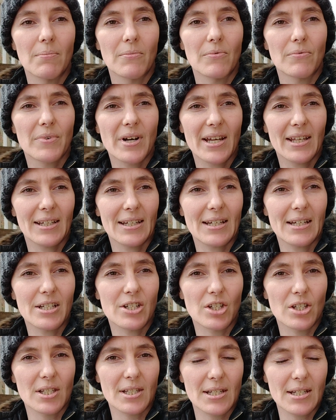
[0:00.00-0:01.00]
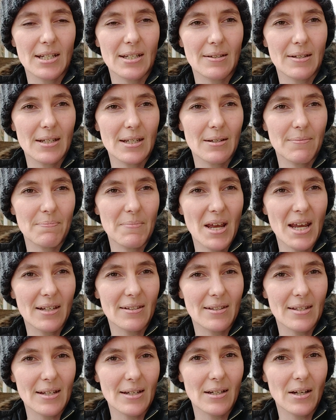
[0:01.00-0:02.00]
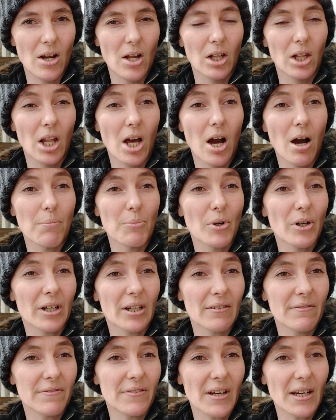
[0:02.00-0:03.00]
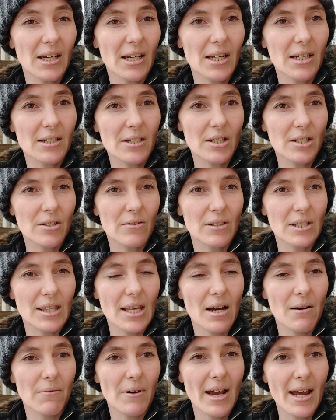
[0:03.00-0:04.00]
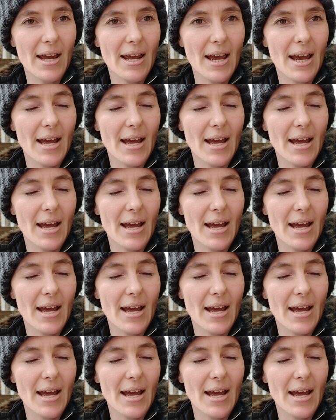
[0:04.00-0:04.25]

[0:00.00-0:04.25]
really, it makes it a lot more convenient to do it that way.